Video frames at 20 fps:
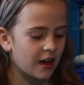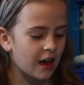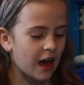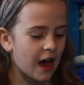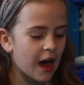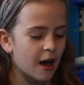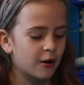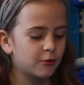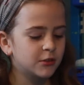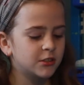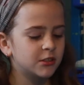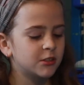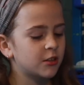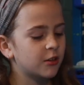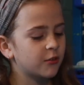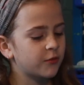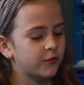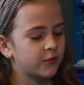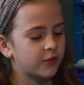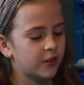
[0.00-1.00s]
How is
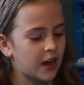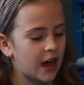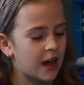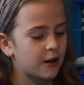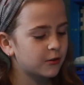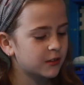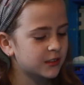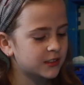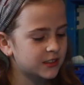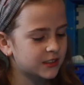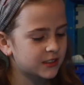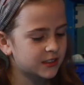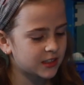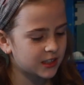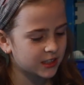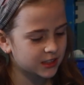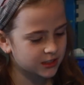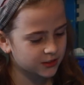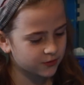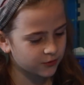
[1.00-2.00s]

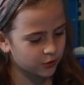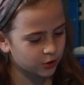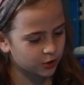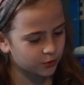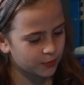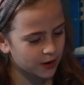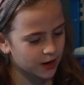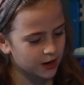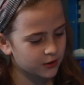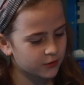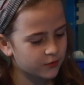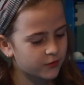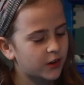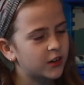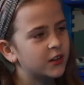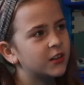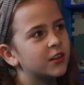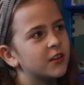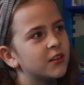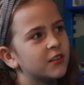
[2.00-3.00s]
this food bank funded